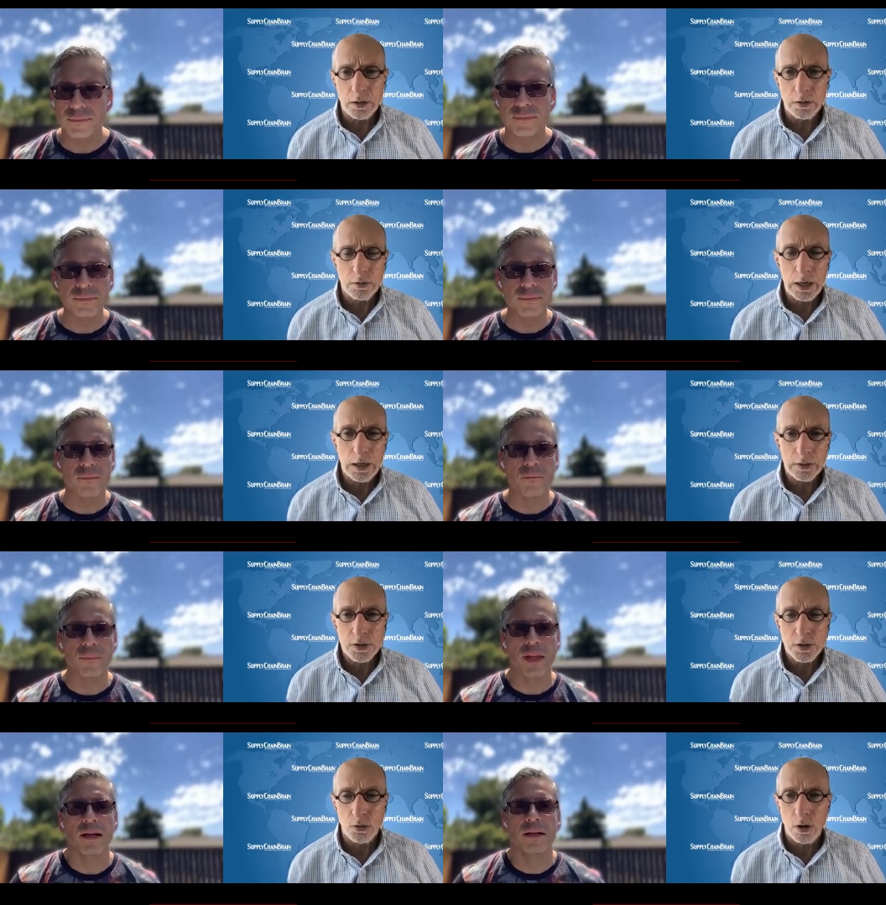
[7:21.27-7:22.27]
Speaker 1: in creating
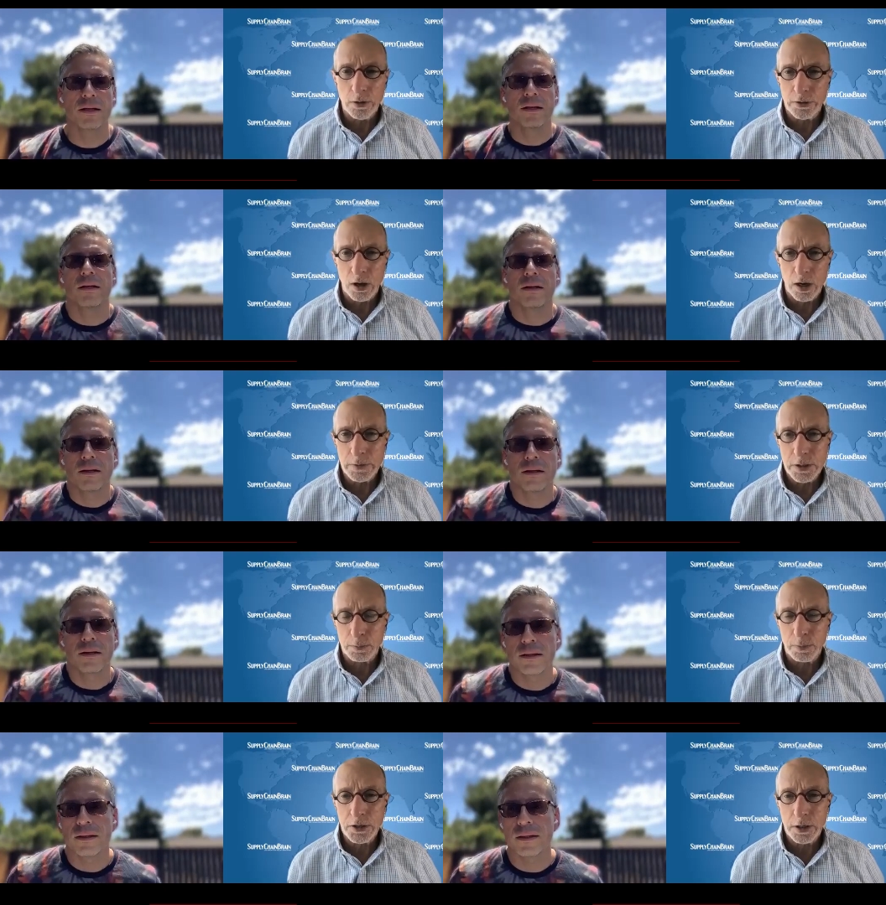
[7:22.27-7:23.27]
this so called autonomous
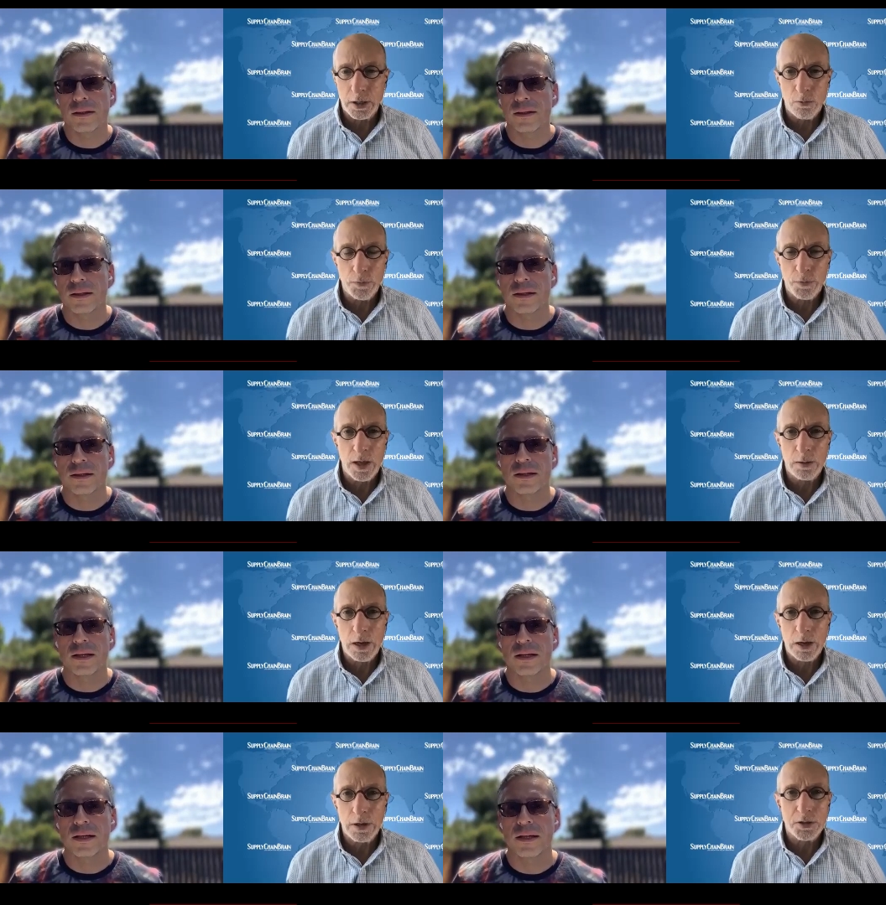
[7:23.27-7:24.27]
supply chain? And what, for that
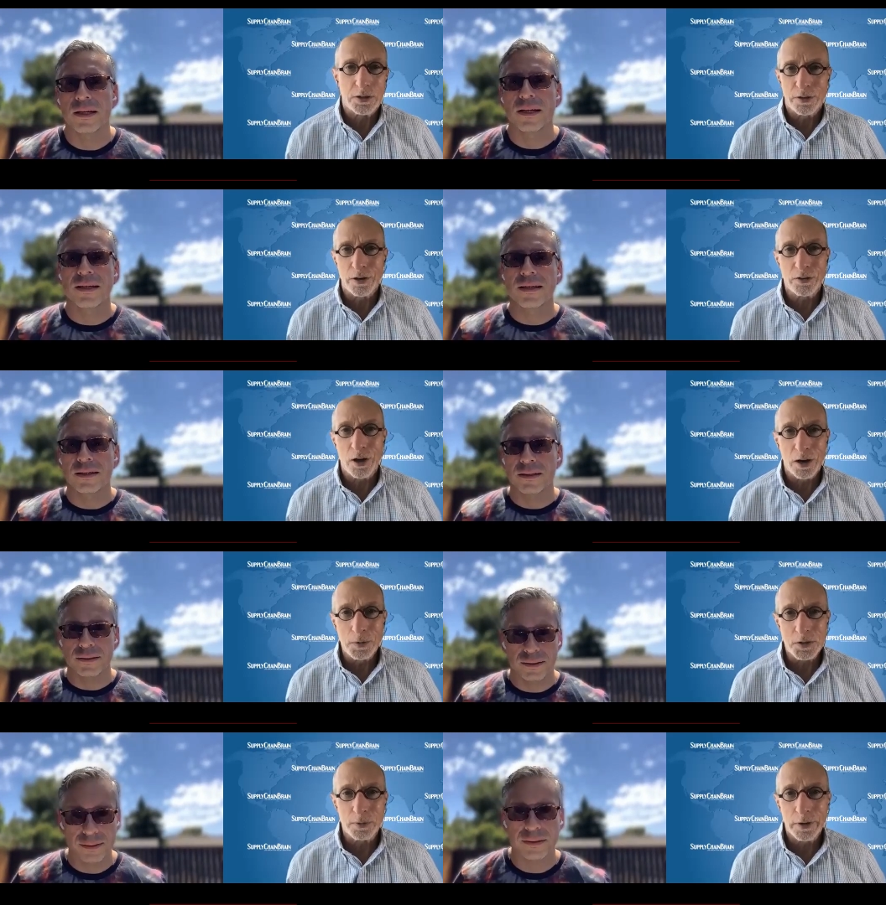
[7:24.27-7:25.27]
matter, is it an
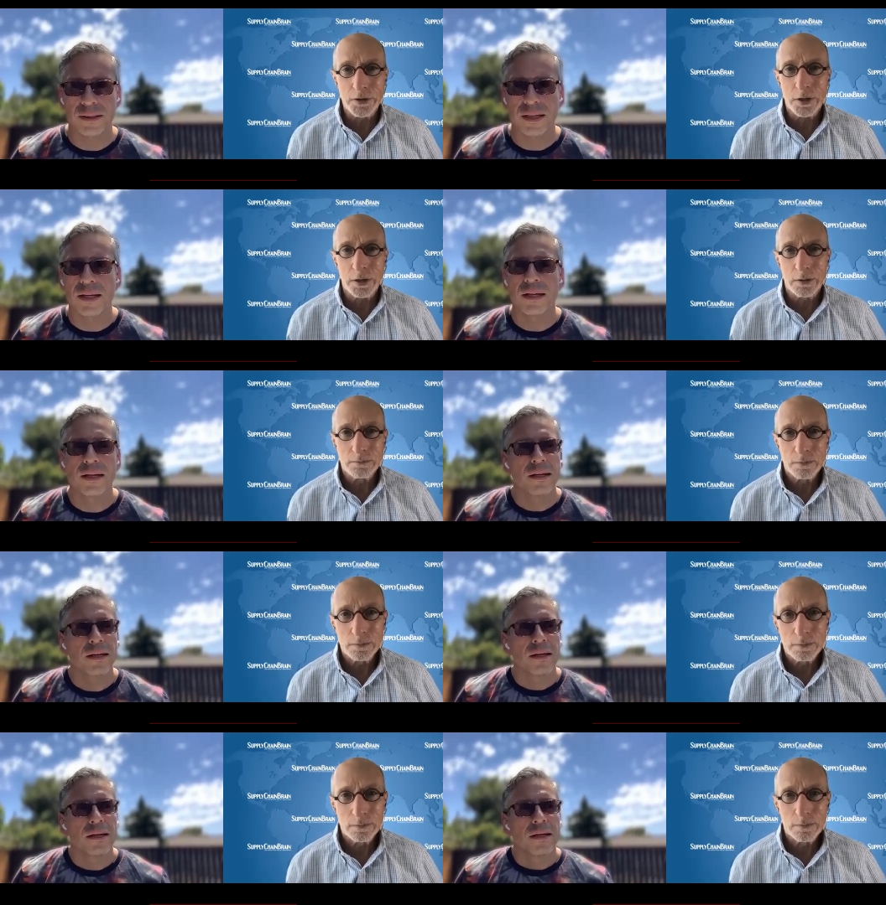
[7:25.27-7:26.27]
autonomous supply chain?
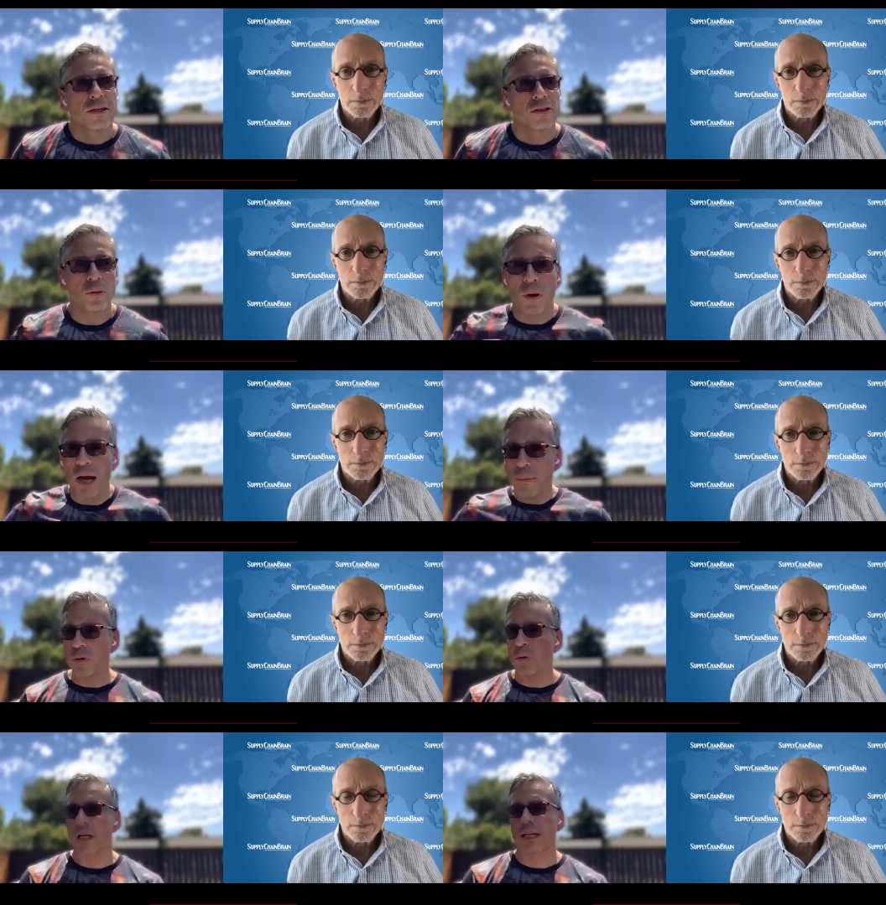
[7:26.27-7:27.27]
Speaker 2: So I've
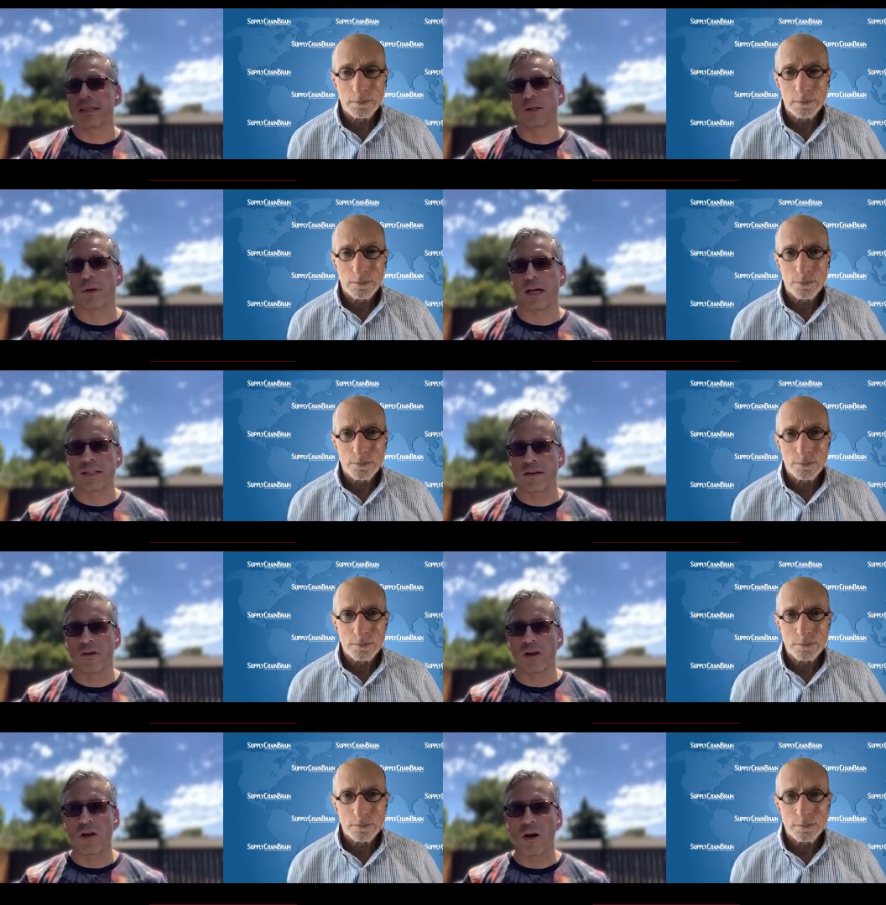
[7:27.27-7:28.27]
been working in supply
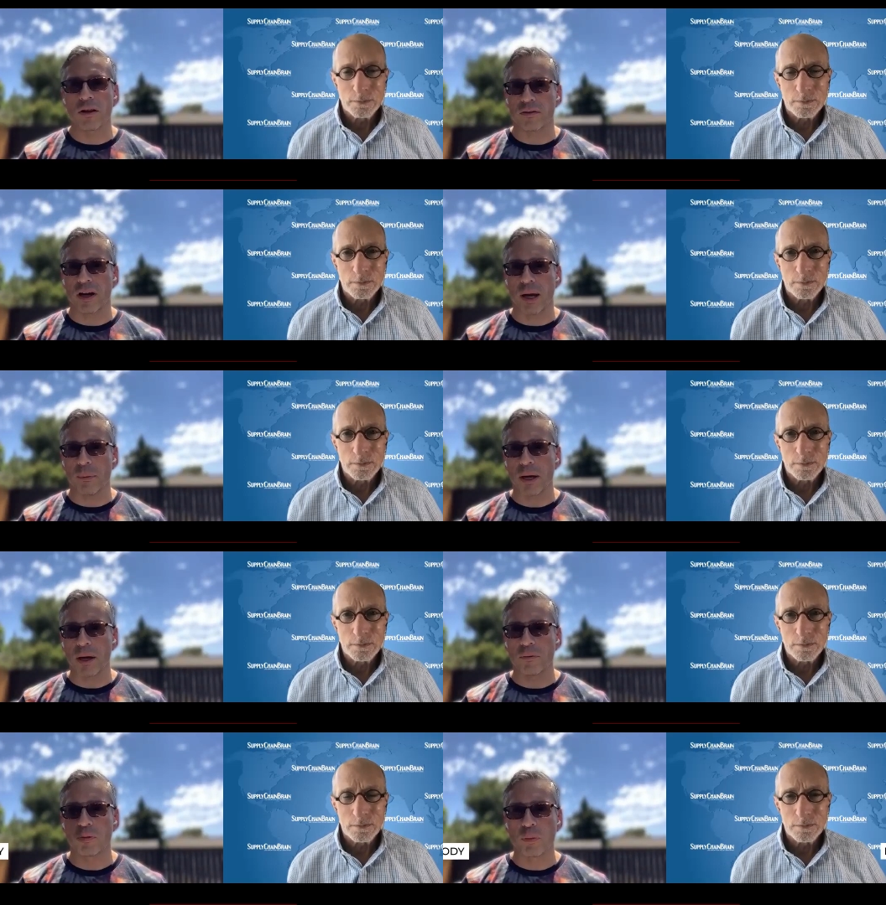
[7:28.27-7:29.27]
chain for a long time.
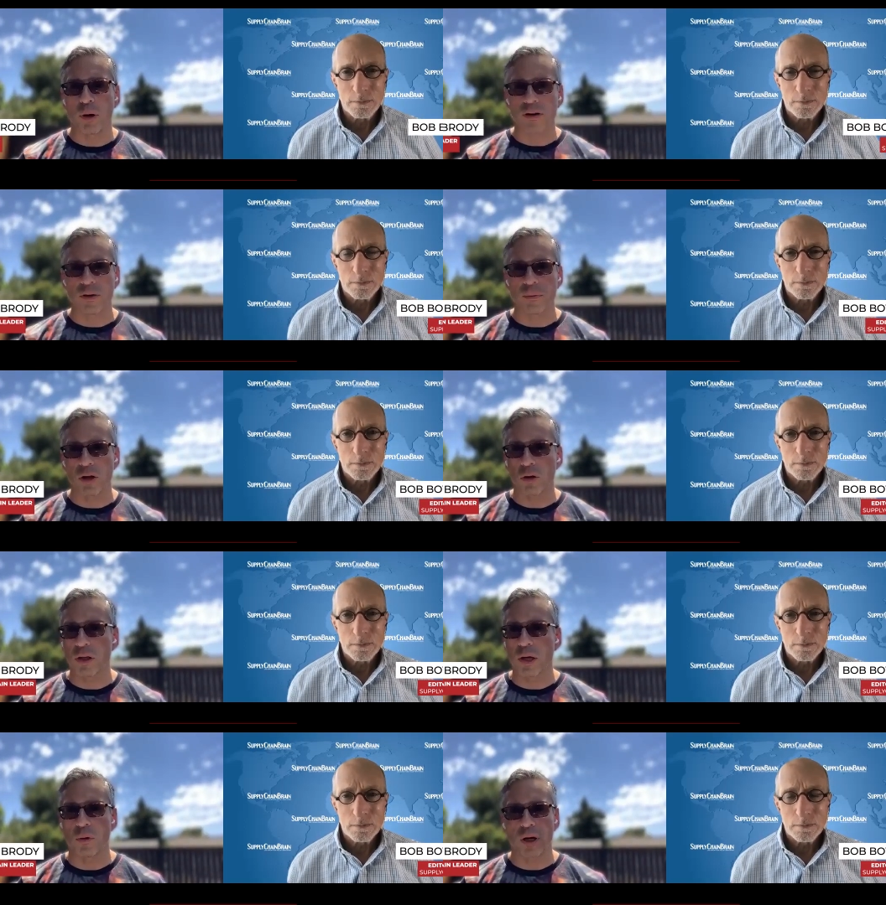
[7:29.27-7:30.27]
I, I was part of some of the
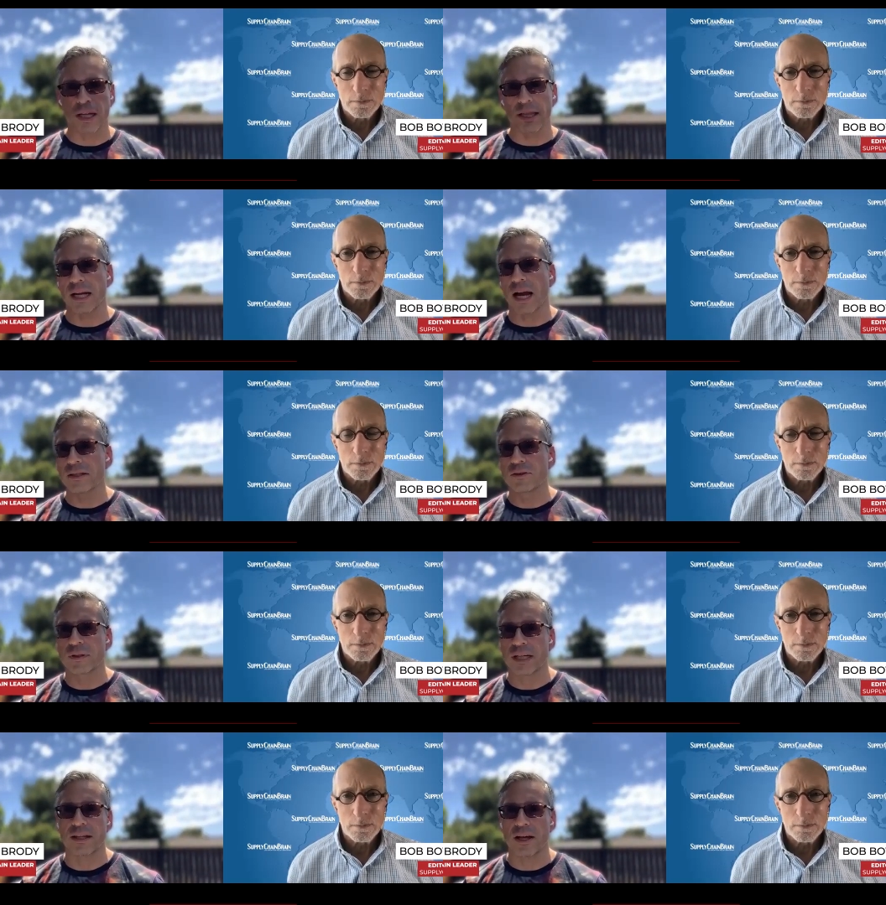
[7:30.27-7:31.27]
early work
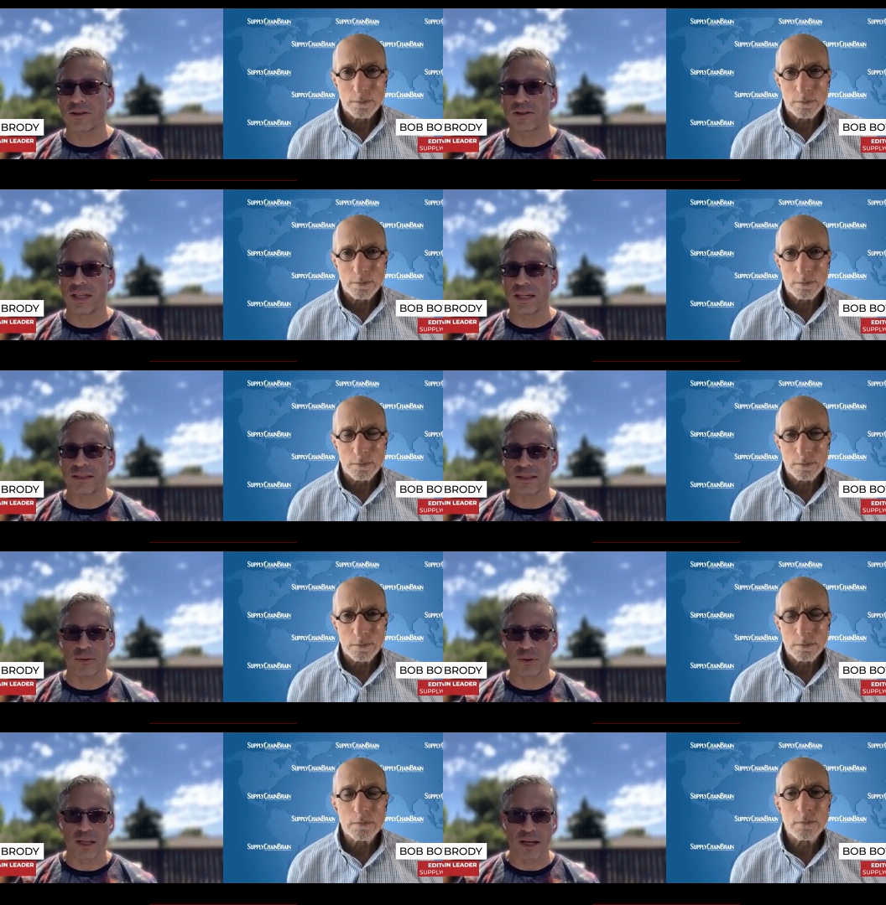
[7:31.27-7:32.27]
I2
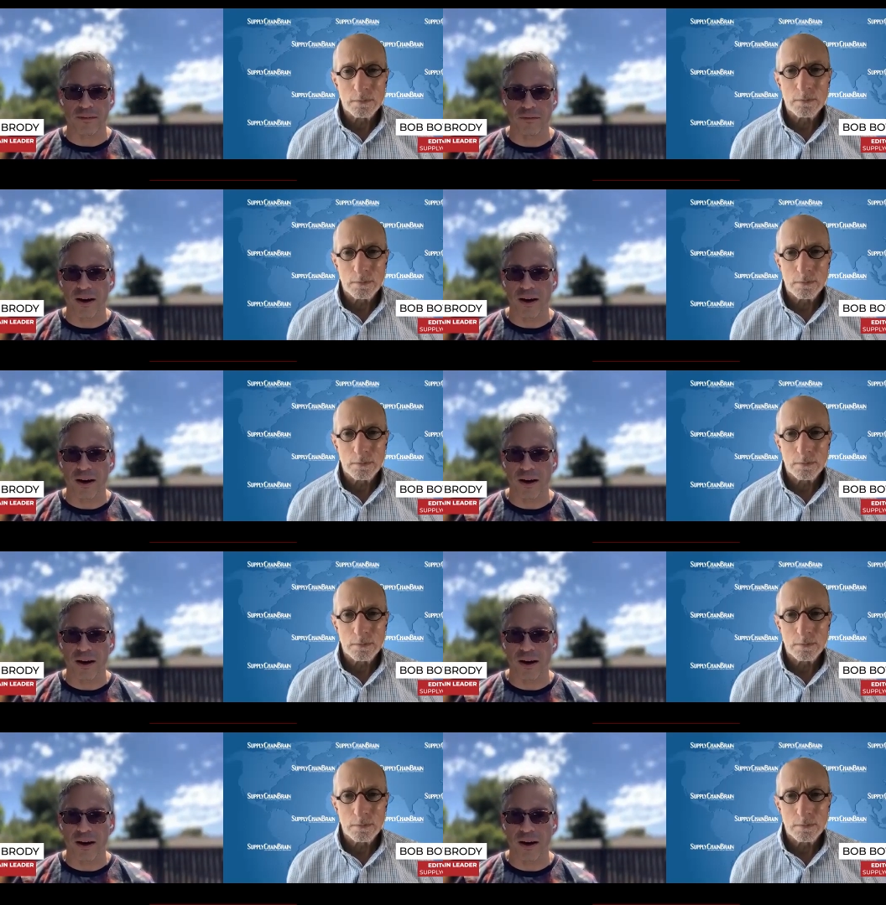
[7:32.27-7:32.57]
Technologies. It was a lot